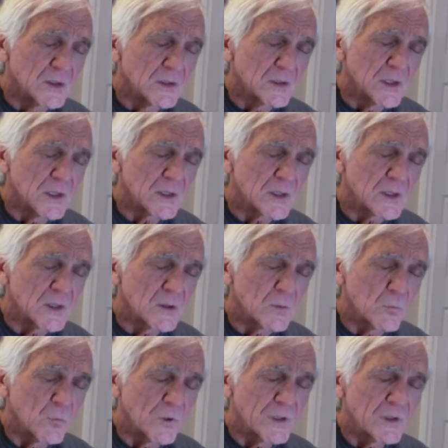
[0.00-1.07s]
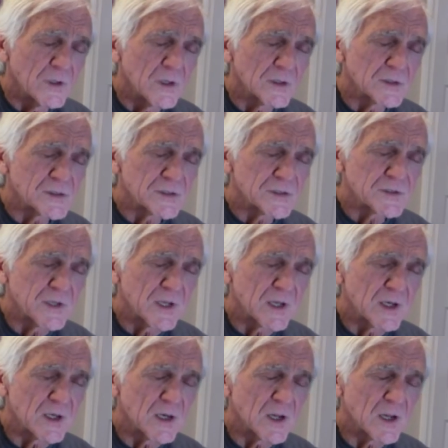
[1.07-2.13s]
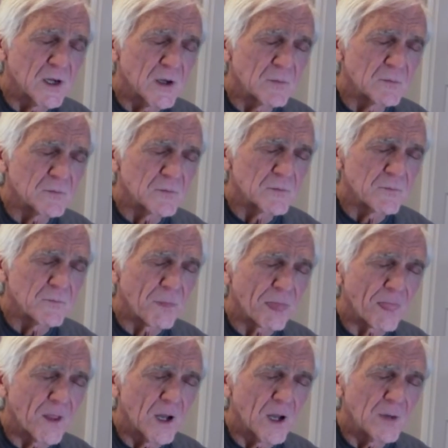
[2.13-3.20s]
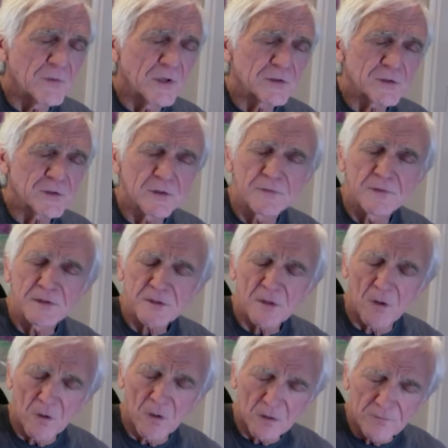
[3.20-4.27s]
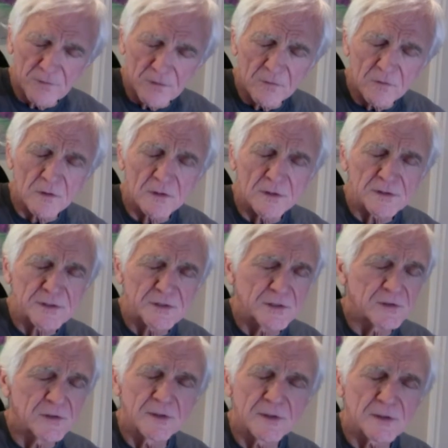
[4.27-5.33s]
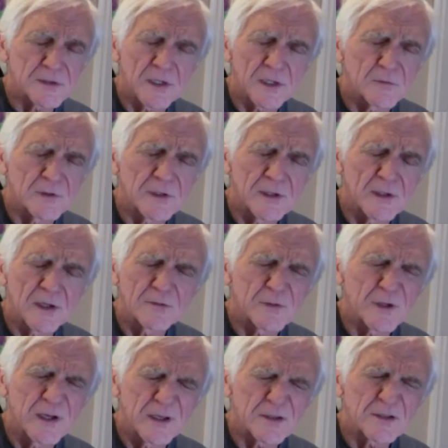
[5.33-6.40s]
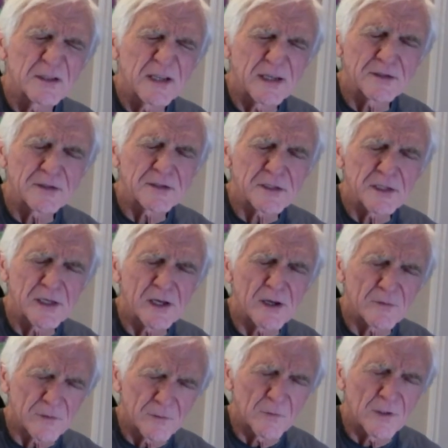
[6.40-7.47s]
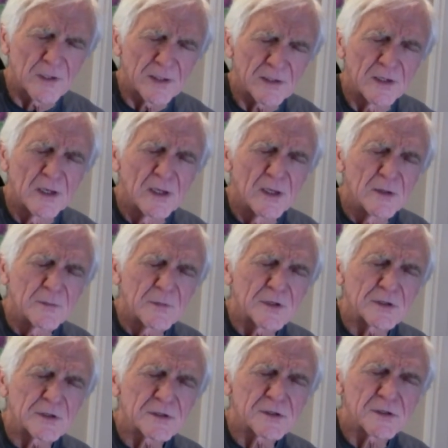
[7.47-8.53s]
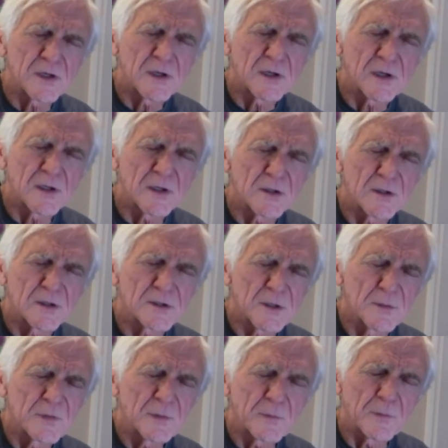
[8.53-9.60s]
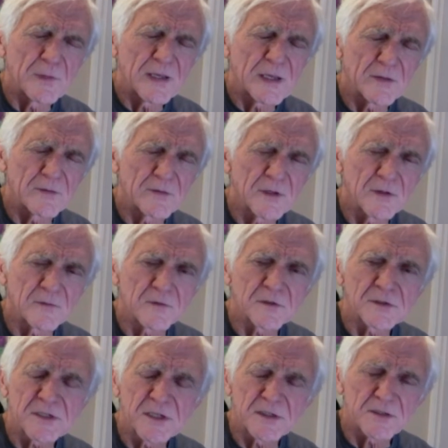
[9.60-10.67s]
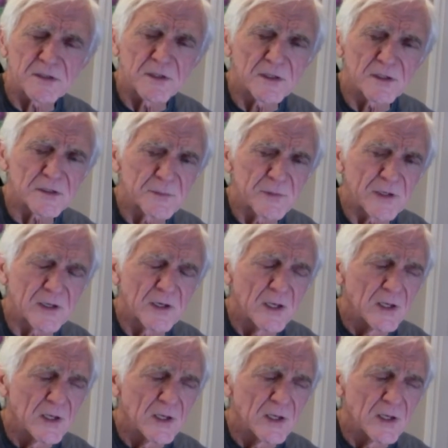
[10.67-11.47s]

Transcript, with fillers: That what it is is that um, I'm not sure if it's all of you who are listening to this. I would I would hesitate to say everyone because uh, some people may have a different sense of this, but